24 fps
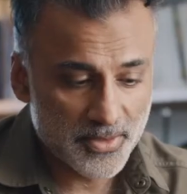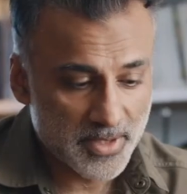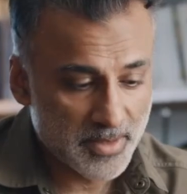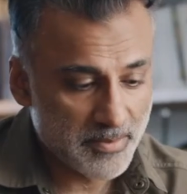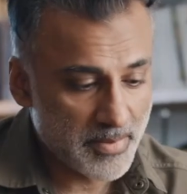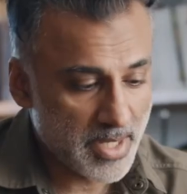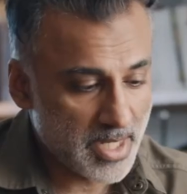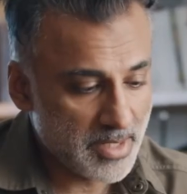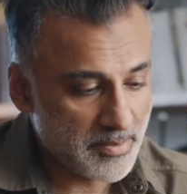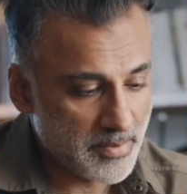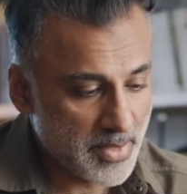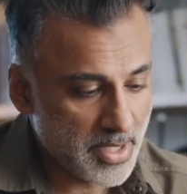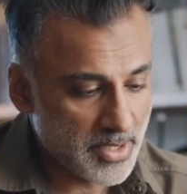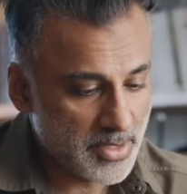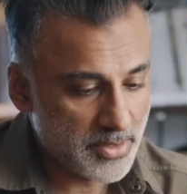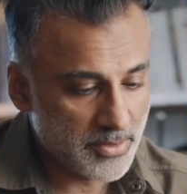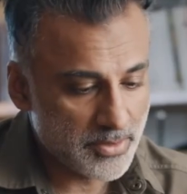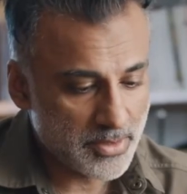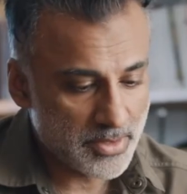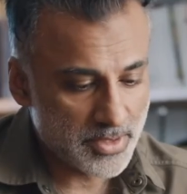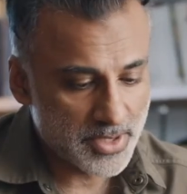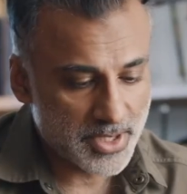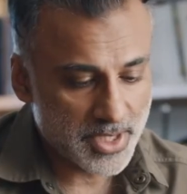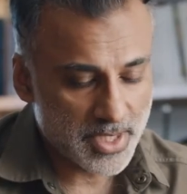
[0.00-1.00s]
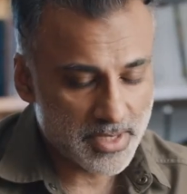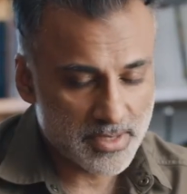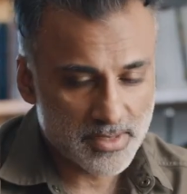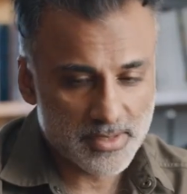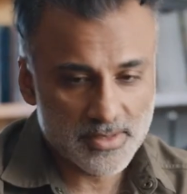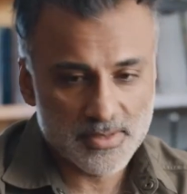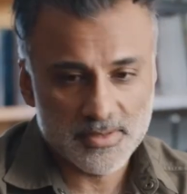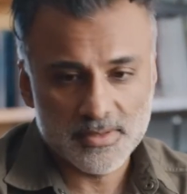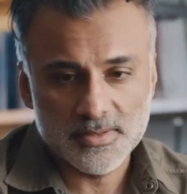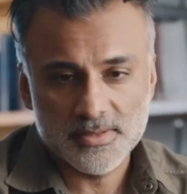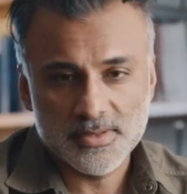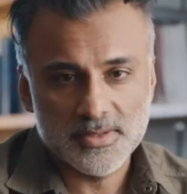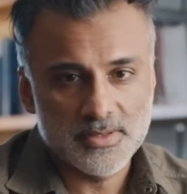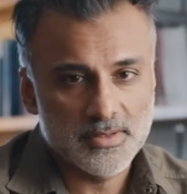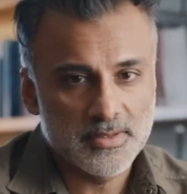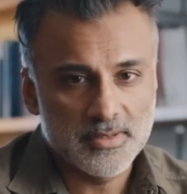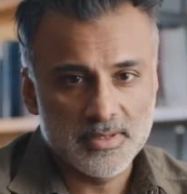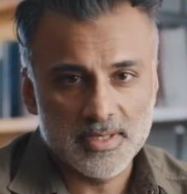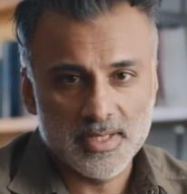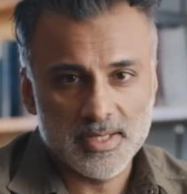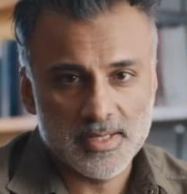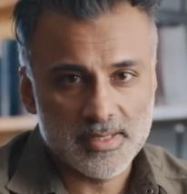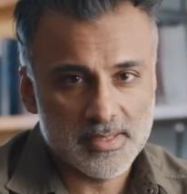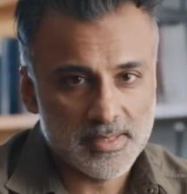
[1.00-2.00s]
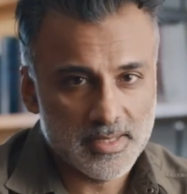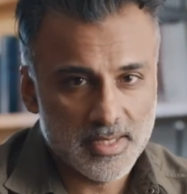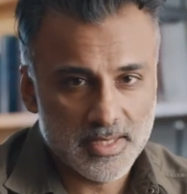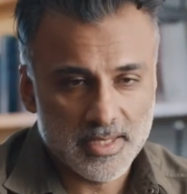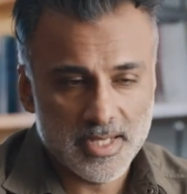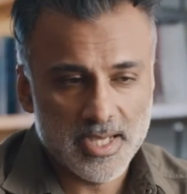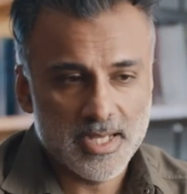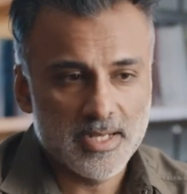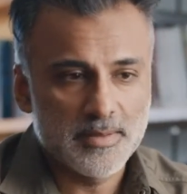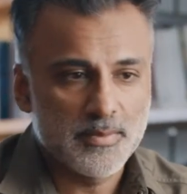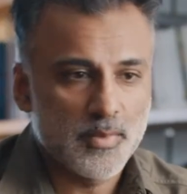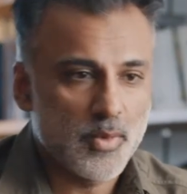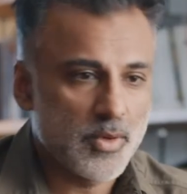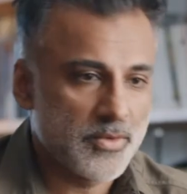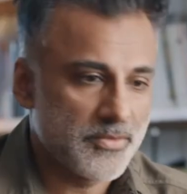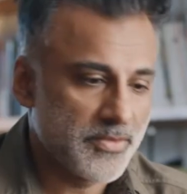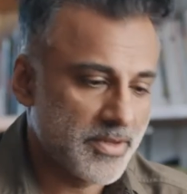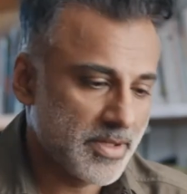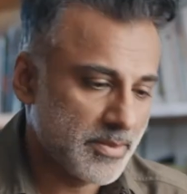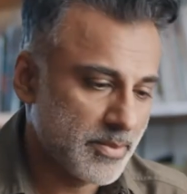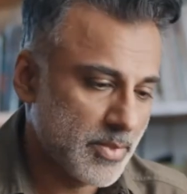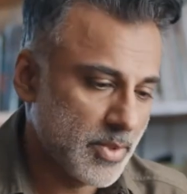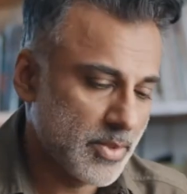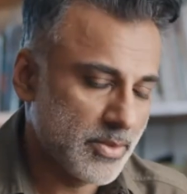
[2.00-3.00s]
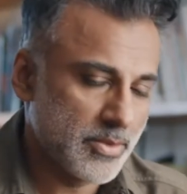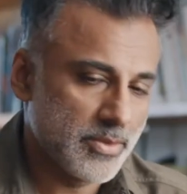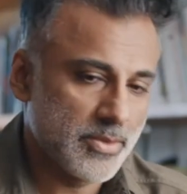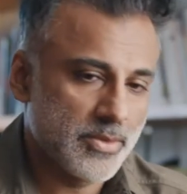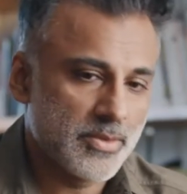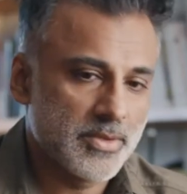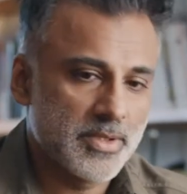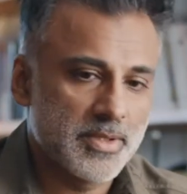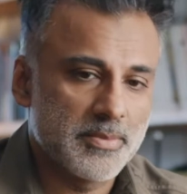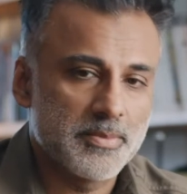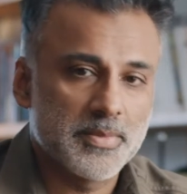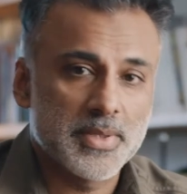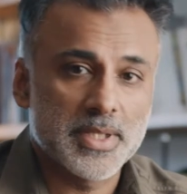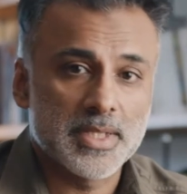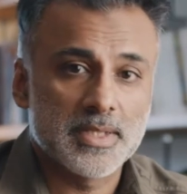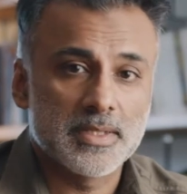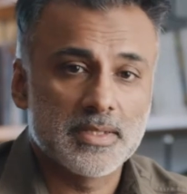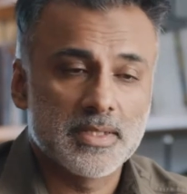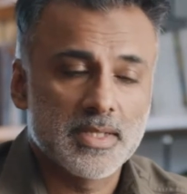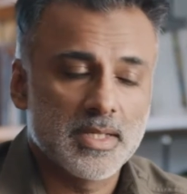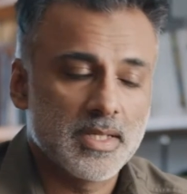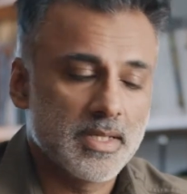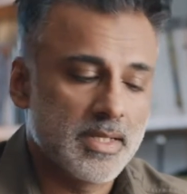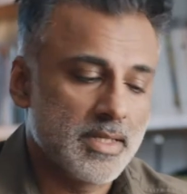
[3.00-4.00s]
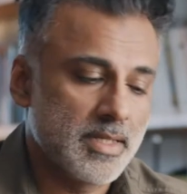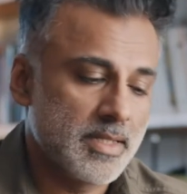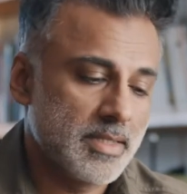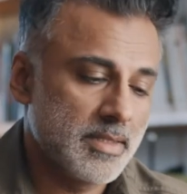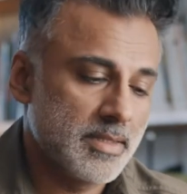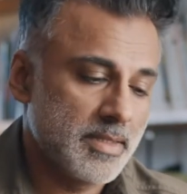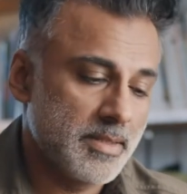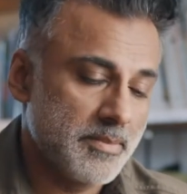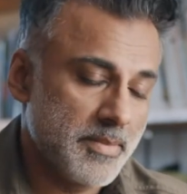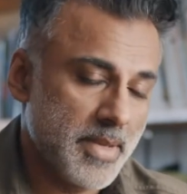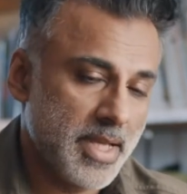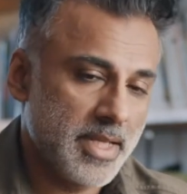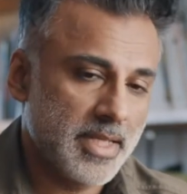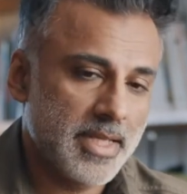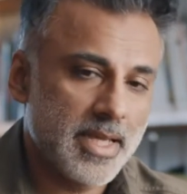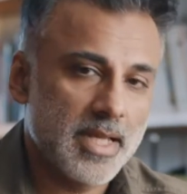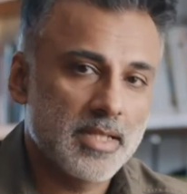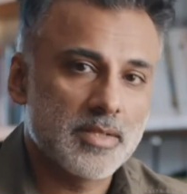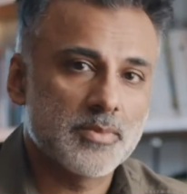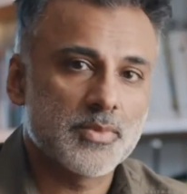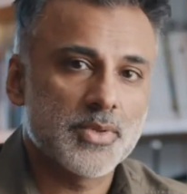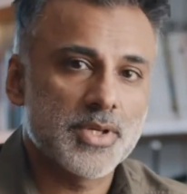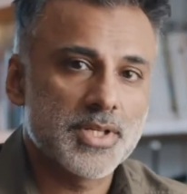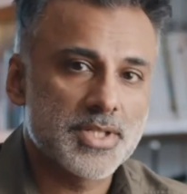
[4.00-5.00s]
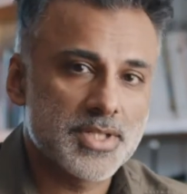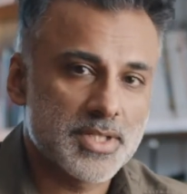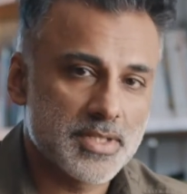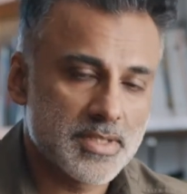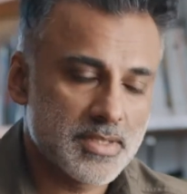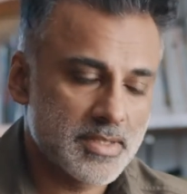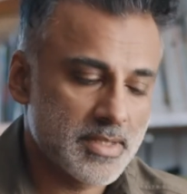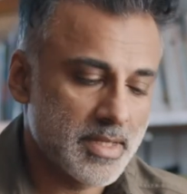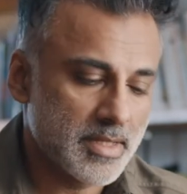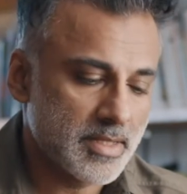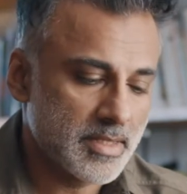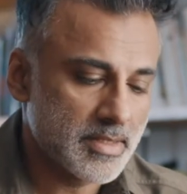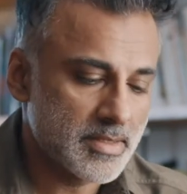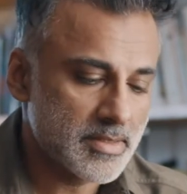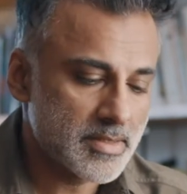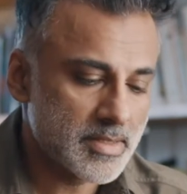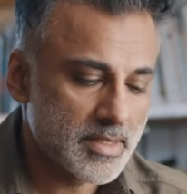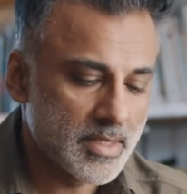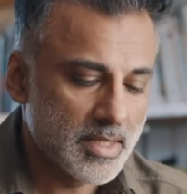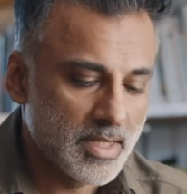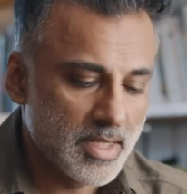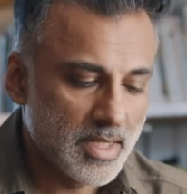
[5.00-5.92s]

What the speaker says: the main menu to adjust certain things like anamorphic mode or the main calibration settings,